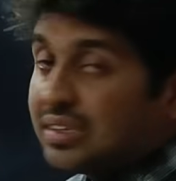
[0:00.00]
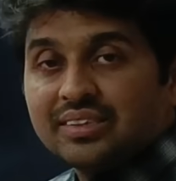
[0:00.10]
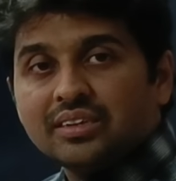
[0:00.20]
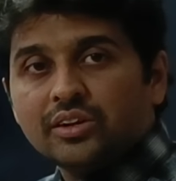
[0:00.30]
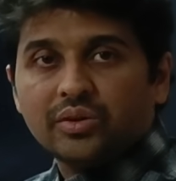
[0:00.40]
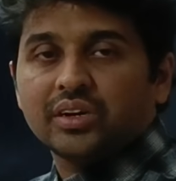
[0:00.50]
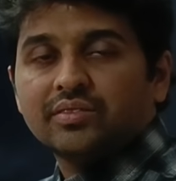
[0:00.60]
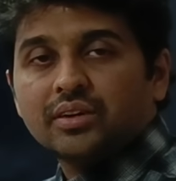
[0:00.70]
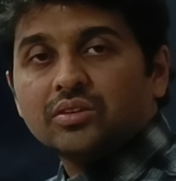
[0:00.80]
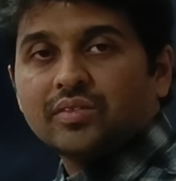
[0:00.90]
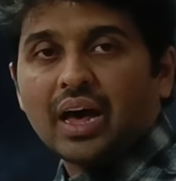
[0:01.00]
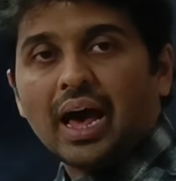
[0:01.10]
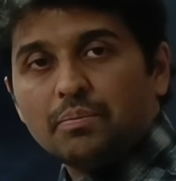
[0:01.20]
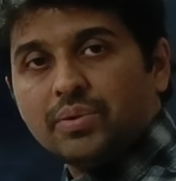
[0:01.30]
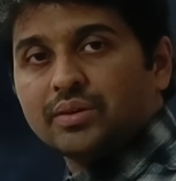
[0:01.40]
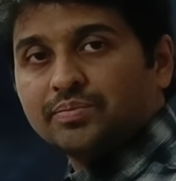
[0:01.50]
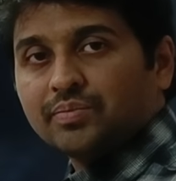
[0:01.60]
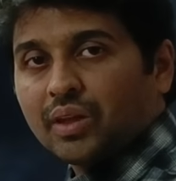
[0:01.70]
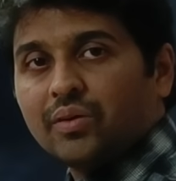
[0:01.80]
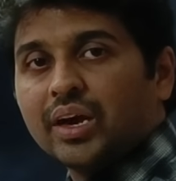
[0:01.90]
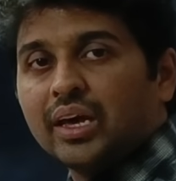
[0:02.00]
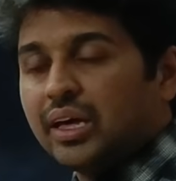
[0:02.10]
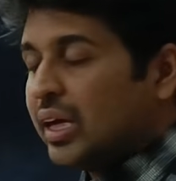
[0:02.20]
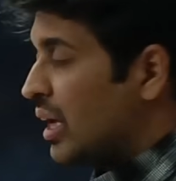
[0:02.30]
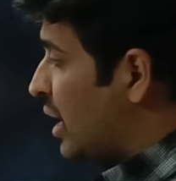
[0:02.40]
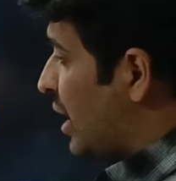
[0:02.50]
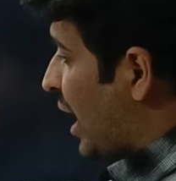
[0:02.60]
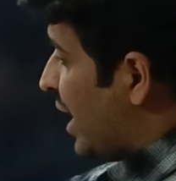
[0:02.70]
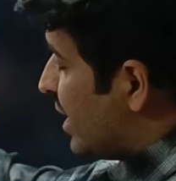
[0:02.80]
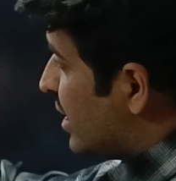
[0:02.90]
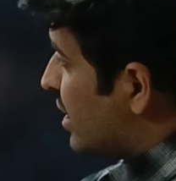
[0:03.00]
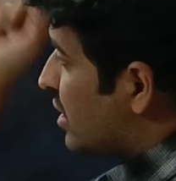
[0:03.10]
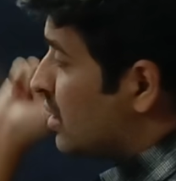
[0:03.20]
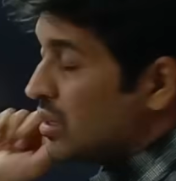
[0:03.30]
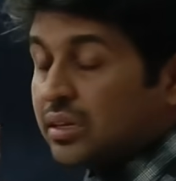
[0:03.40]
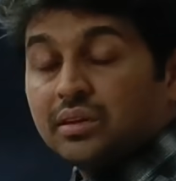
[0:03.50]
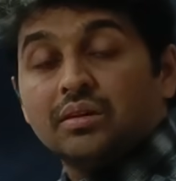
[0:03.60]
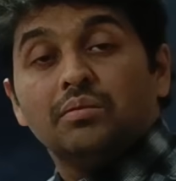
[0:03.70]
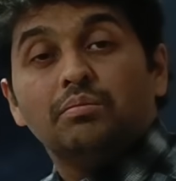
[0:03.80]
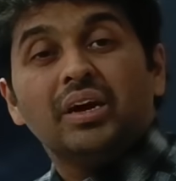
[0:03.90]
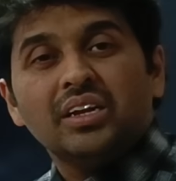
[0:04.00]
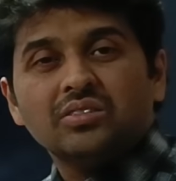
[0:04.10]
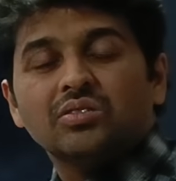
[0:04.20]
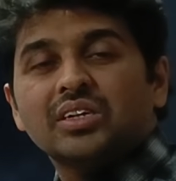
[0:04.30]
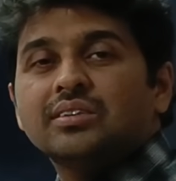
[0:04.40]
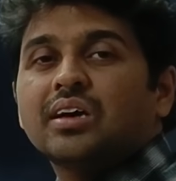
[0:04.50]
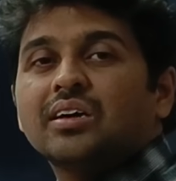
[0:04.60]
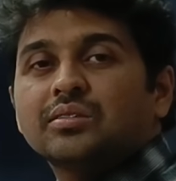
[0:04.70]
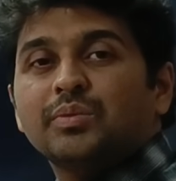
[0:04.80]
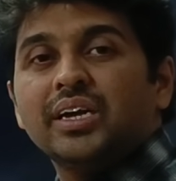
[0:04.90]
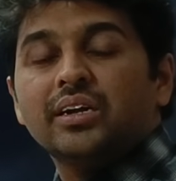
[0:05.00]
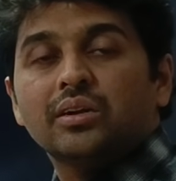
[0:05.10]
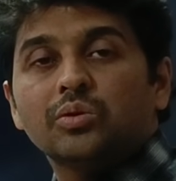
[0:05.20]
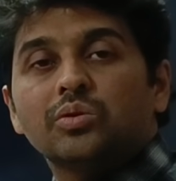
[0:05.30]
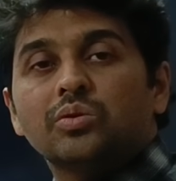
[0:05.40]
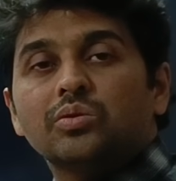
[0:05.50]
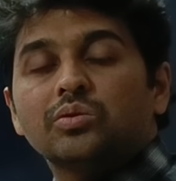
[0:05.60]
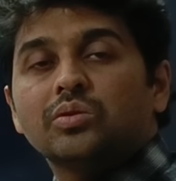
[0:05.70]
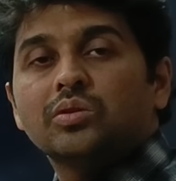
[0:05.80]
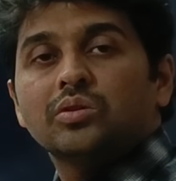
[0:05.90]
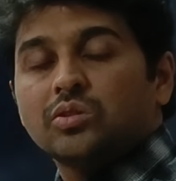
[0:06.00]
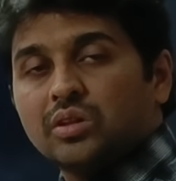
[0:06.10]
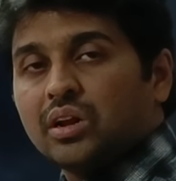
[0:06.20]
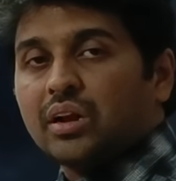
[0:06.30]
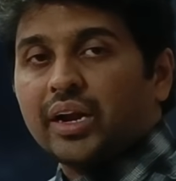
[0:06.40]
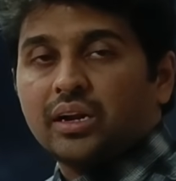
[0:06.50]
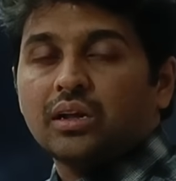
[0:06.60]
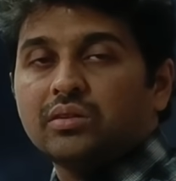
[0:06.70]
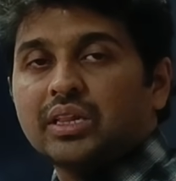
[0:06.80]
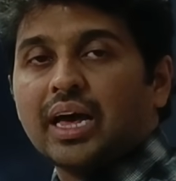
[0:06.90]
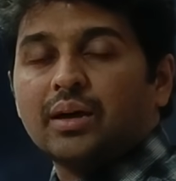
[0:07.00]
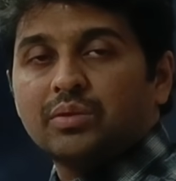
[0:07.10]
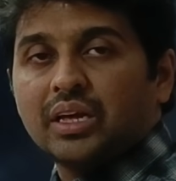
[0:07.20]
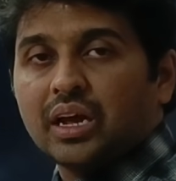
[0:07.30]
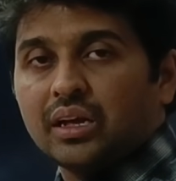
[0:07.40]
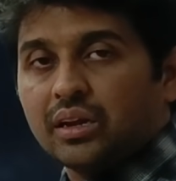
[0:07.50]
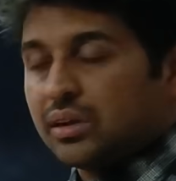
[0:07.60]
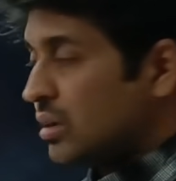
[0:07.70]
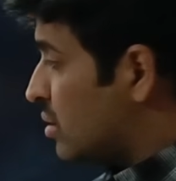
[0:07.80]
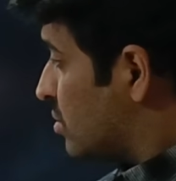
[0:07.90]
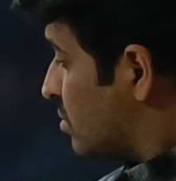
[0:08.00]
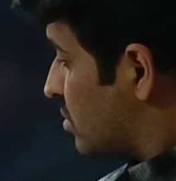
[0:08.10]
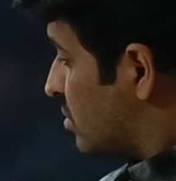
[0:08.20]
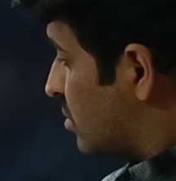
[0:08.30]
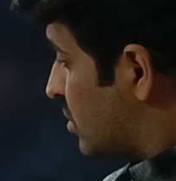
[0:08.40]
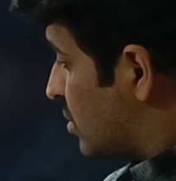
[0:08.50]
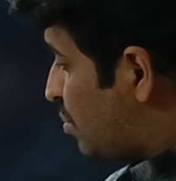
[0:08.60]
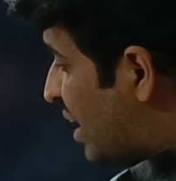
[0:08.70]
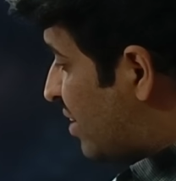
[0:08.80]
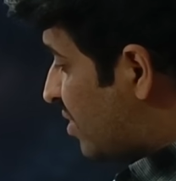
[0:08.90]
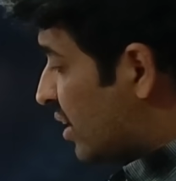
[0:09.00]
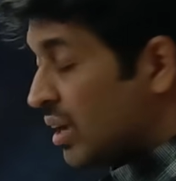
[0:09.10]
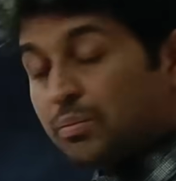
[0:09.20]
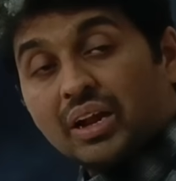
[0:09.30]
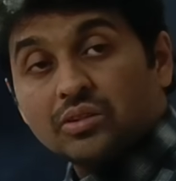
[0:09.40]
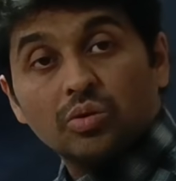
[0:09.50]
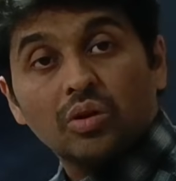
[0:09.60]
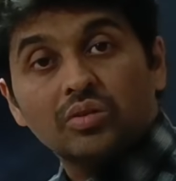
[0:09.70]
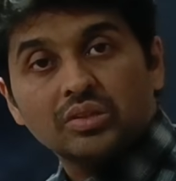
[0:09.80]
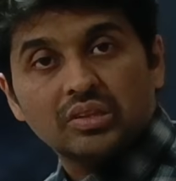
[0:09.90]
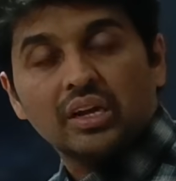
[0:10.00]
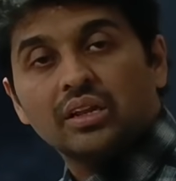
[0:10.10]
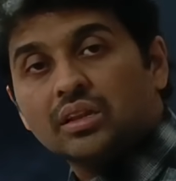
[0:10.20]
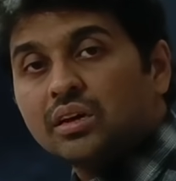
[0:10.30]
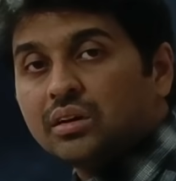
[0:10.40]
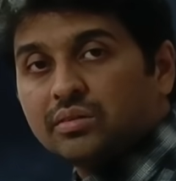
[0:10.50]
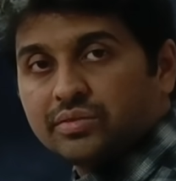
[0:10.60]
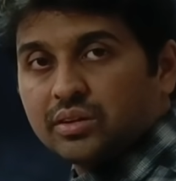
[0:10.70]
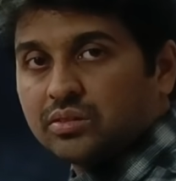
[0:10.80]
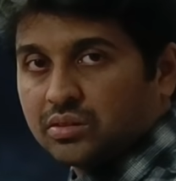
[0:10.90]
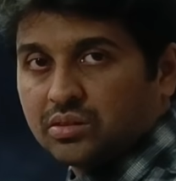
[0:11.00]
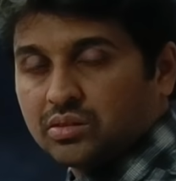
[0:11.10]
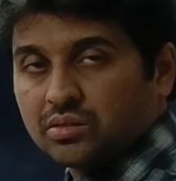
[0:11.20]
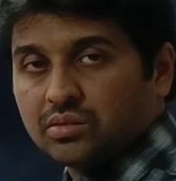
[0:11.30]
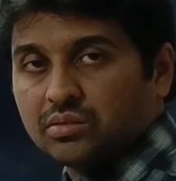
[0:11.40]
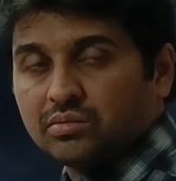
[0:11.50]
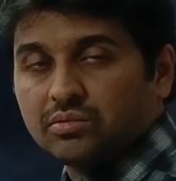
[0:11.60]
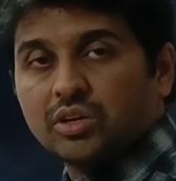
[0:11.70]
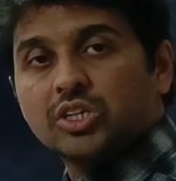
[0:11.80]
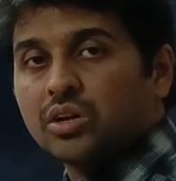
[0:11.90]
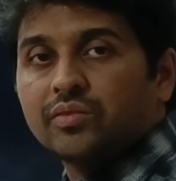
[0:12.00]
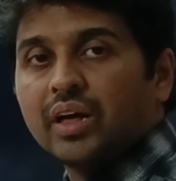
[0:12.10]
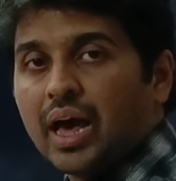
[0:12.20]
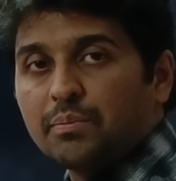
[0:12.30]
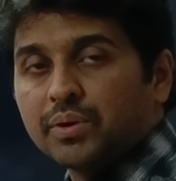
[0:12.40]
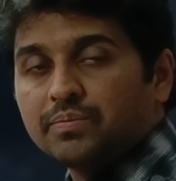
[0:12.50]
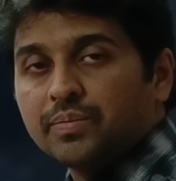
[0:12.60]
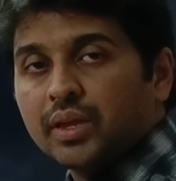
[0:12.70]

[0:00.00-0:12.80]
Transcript: This is the new interface of the app. Okay, and many students ask me to. So, right now in the app, there are Play Friend and Play Solo was there in the first version of the app.